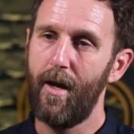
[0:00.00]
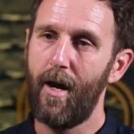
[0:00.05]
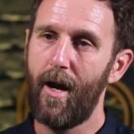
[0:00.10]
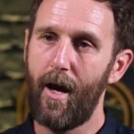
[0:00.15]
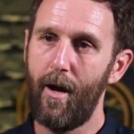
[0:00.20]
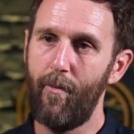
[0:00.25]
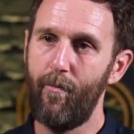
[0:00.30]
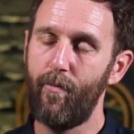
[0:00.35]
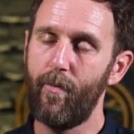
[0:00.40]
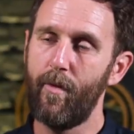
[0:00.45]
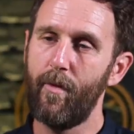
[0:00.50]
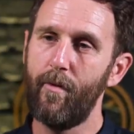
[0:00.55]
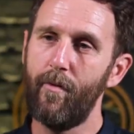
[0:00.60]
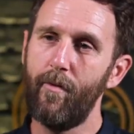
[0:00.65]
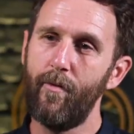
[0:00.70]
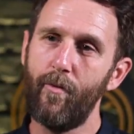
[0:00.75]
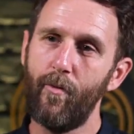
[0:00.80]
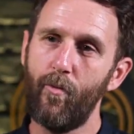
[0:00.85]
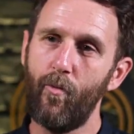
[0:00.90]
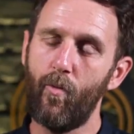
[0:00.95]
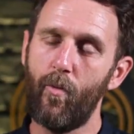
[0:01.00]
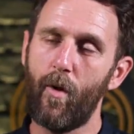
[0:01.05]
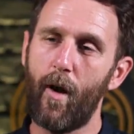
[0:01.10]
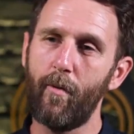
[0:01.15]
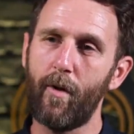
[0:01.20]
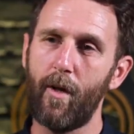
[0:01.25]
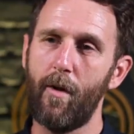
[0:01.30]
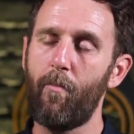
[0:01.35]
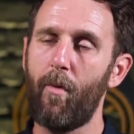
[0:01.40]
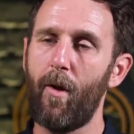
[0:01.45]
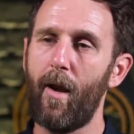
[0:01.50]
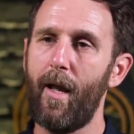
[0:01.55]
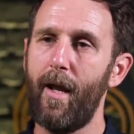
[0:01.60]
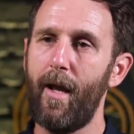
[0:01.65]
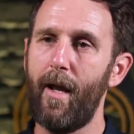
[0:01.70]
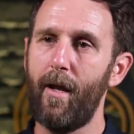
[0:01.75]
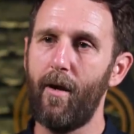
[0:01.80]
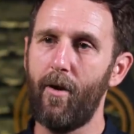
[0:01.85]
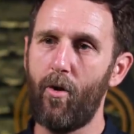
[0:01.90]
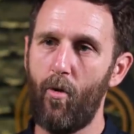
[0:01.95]
Um, I'm going to
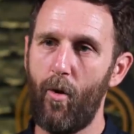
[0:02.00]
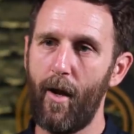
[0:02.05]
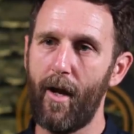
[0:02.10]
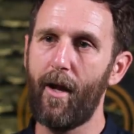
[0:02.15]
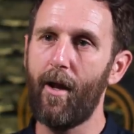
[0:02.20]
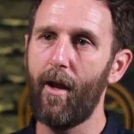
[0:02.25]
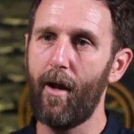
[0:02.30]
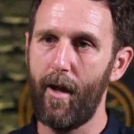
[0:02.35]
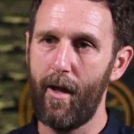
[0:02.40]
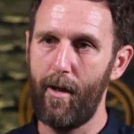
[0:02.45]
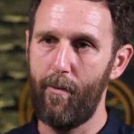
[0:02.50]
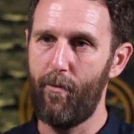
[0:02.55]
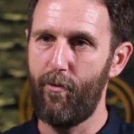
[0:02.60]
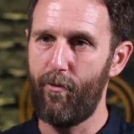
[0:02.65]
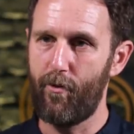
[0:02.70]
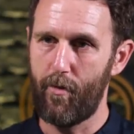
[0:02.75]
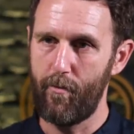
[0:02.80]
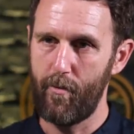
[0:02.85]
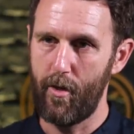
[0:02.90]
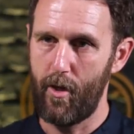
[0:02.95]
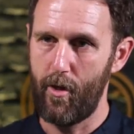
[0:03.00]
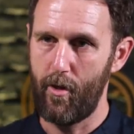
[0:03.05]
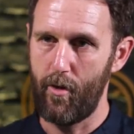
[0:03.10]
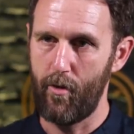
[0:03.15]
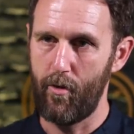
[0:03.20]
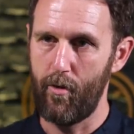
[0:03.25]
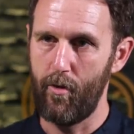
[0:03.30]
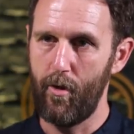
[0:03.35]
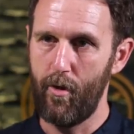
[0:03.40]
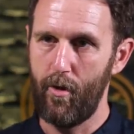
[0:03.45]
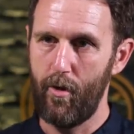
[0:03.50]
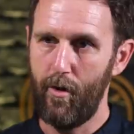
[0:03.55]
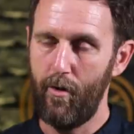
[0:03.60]
play a quick clip from you